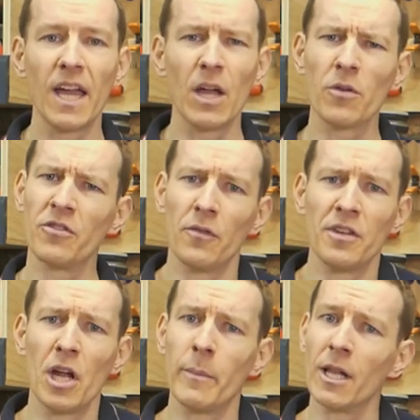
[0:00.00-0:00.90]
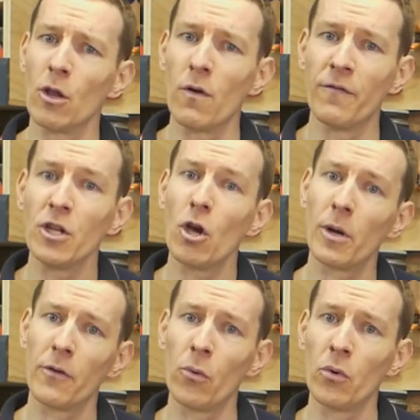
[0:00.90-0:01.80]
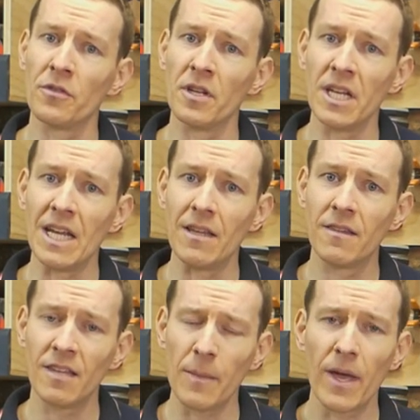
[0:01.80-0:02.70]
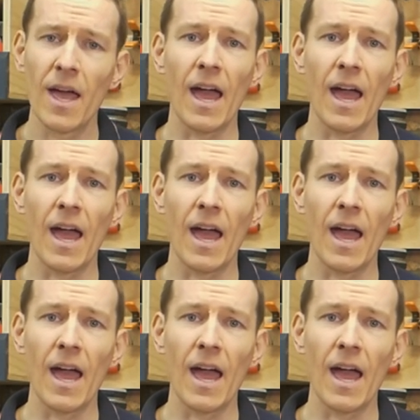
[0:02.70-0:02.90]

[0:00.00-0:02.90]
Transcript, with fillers: It wasn't obviously going to be a long video, but I thought it was a neat tip,